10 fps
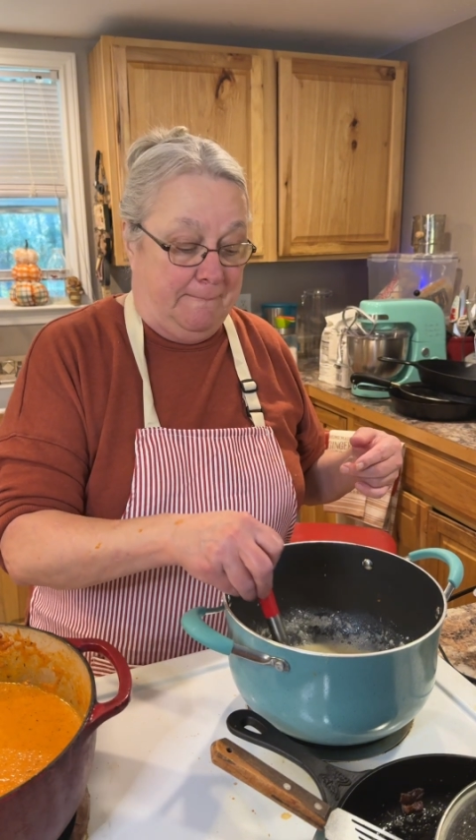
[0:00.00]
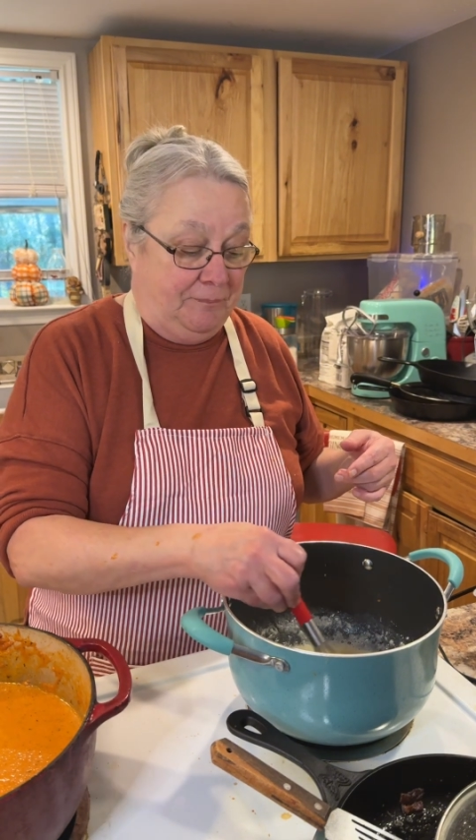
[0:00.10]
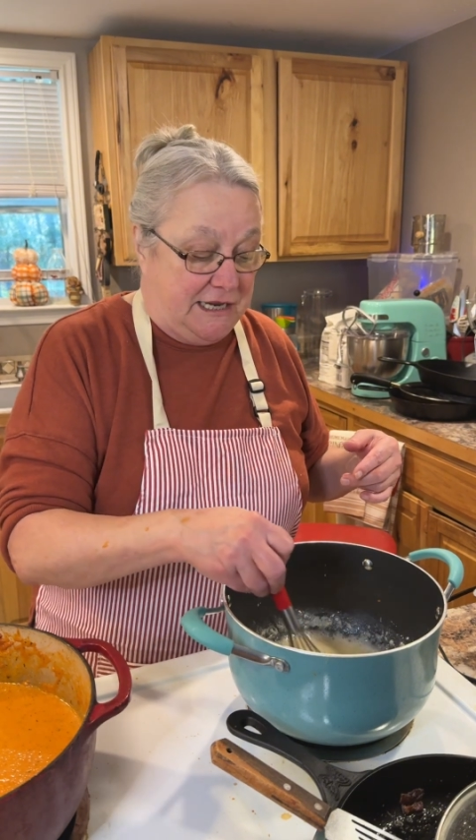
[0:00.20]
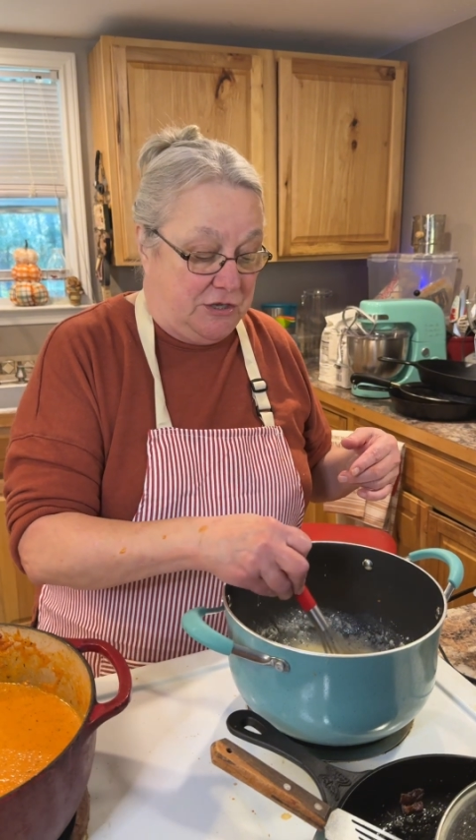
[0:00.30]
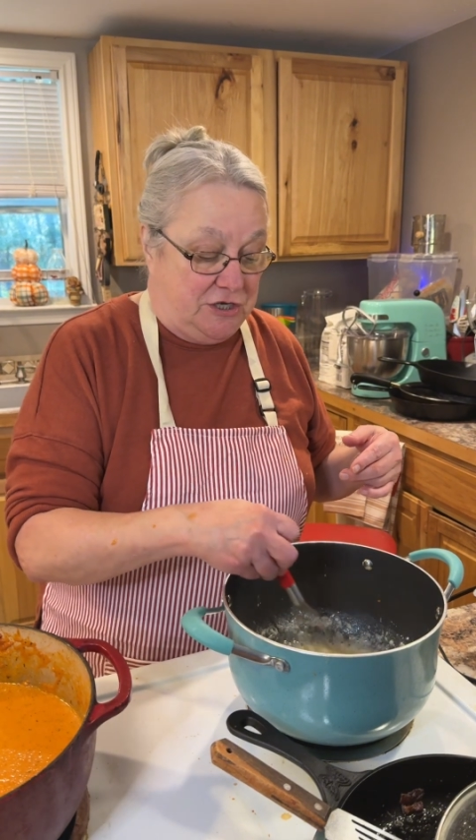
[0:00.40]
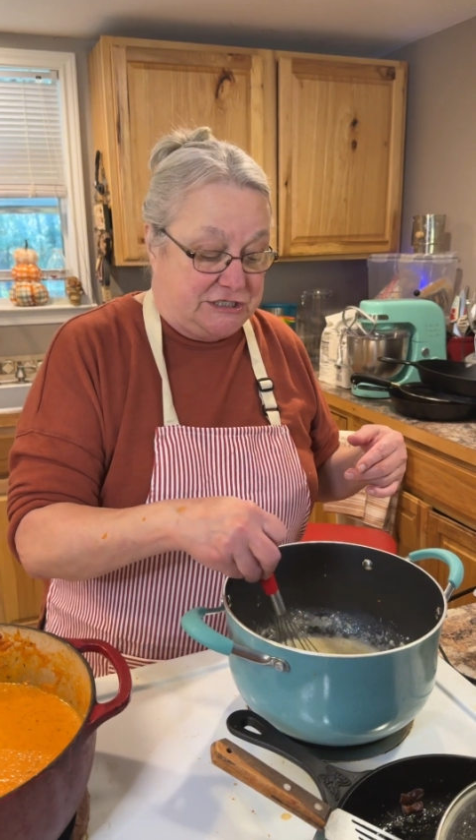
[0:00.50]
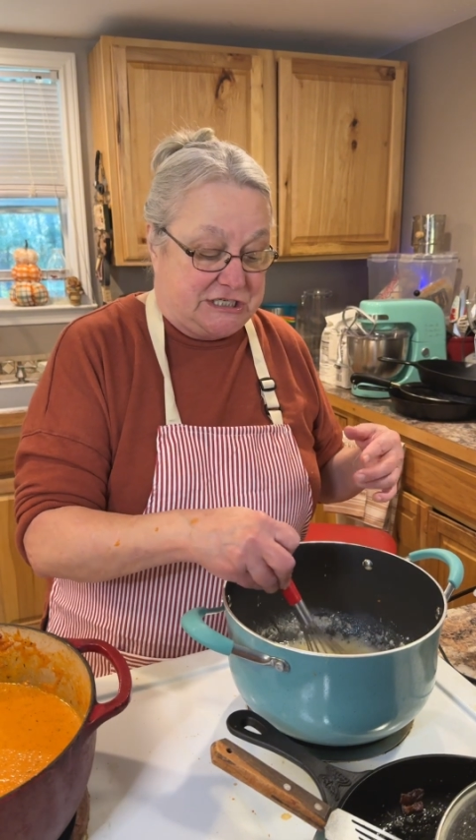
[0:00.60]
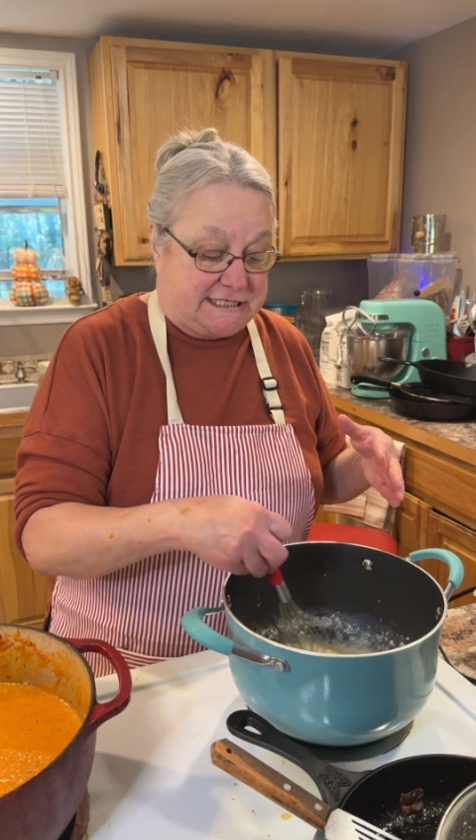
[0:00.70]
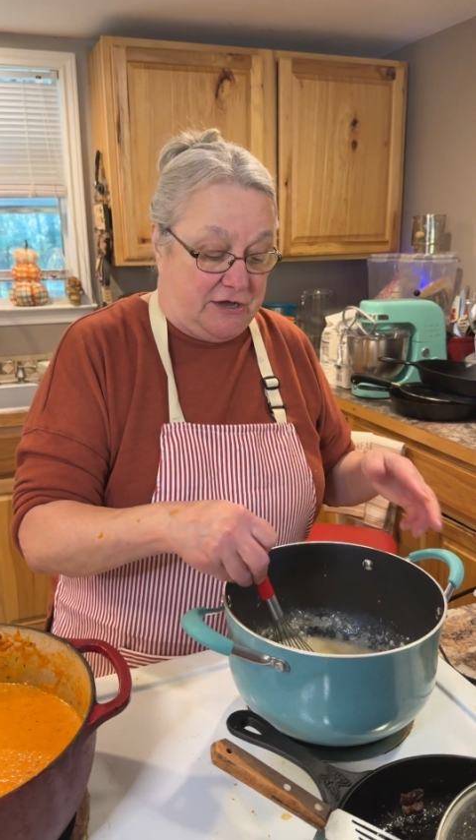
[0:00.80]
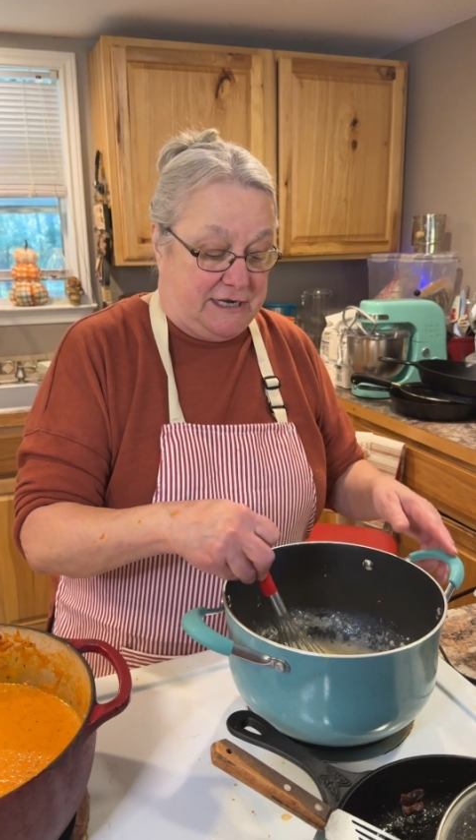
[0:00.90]
and you're
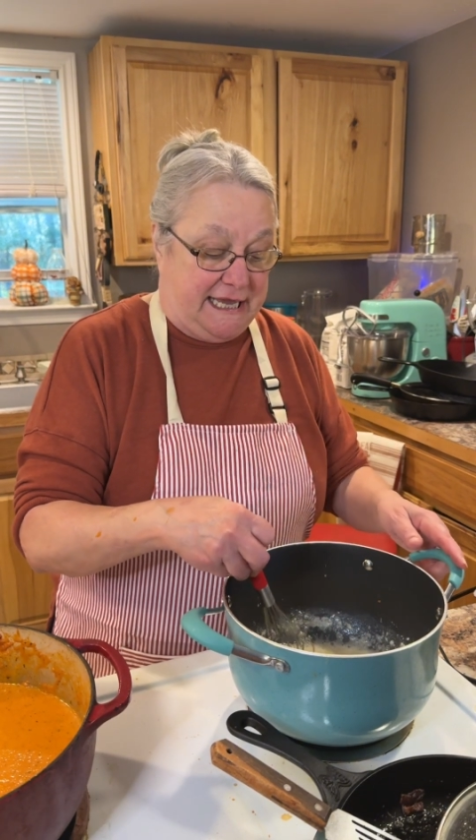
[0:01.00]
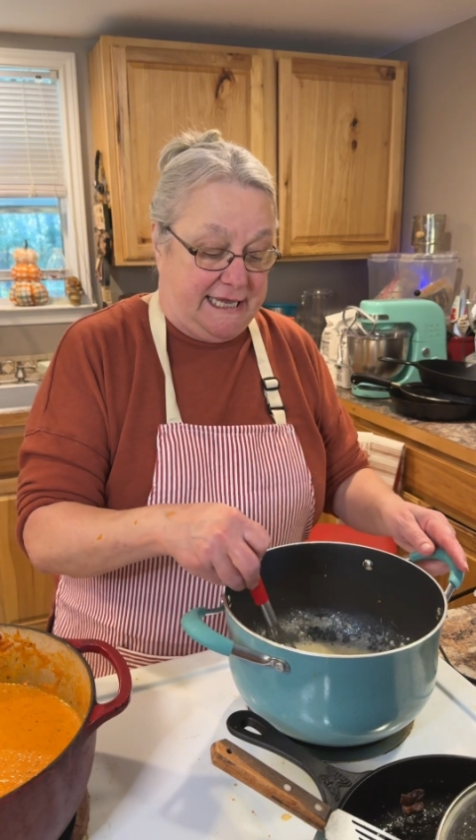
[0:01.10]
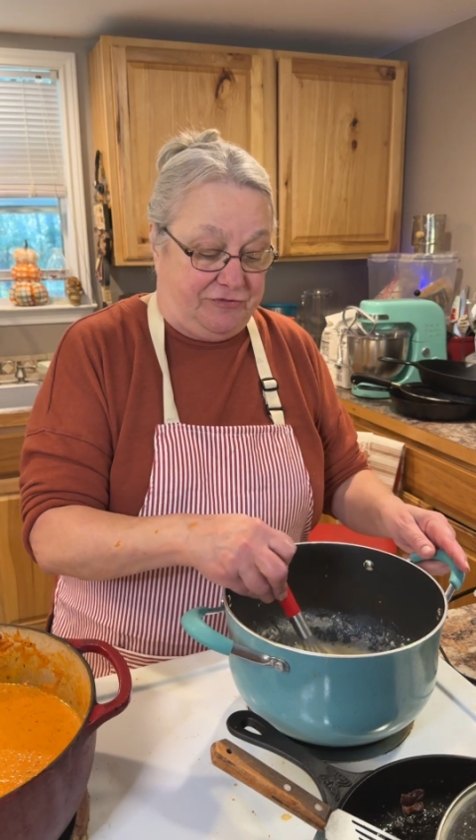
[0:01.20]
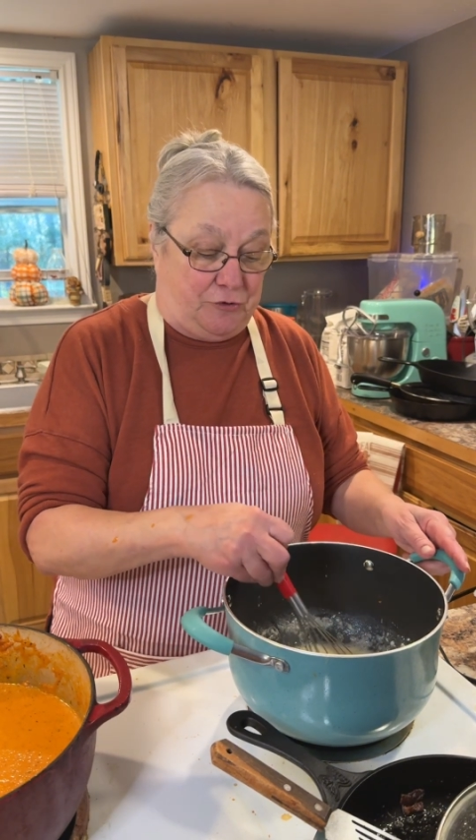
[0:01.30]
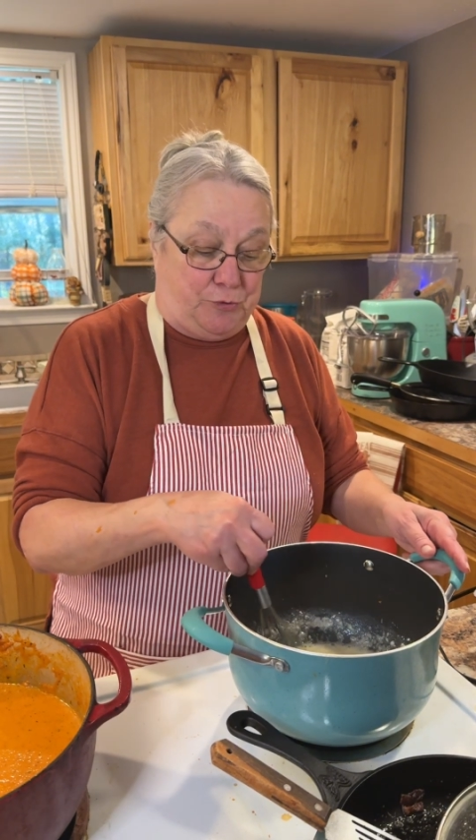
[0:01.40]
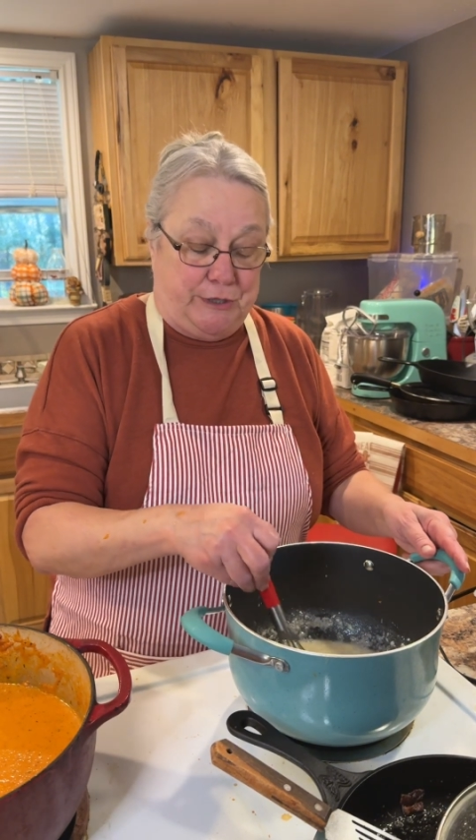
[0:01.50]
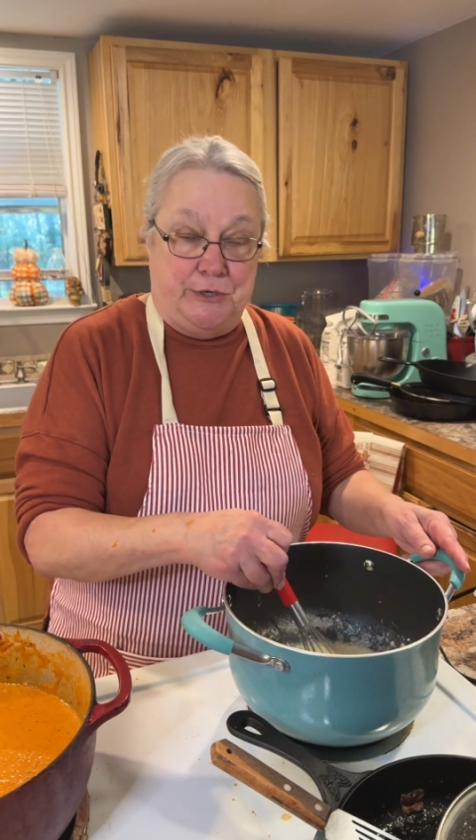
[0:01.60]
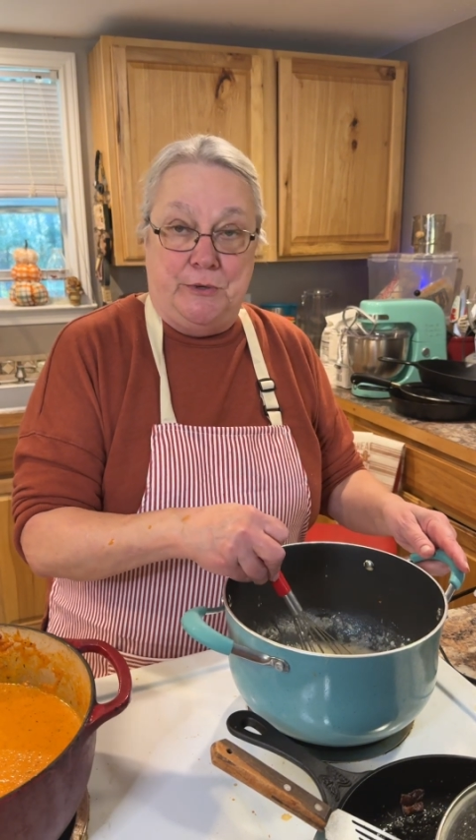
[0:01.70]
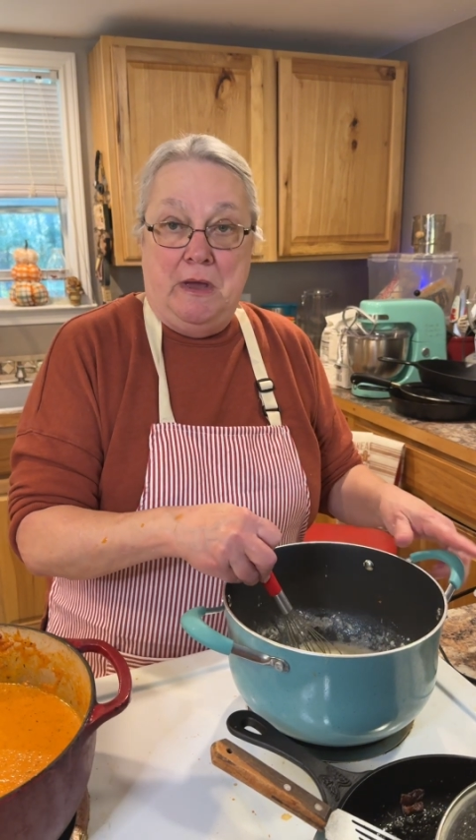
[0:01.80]
just gonna get the roux